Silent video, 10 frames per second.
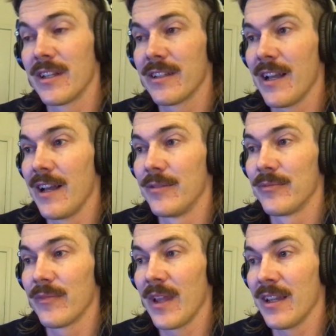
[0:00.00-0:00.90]
like that.
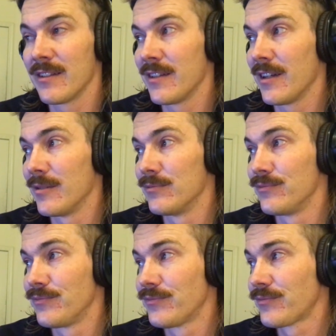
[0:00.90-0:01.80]
And
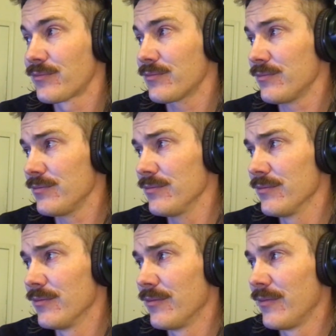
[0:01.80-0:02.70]

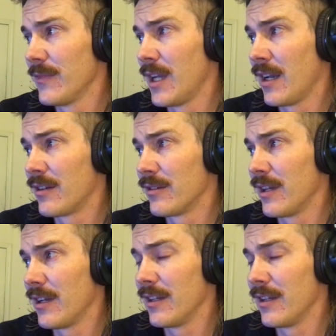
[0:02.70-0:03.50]
I don't.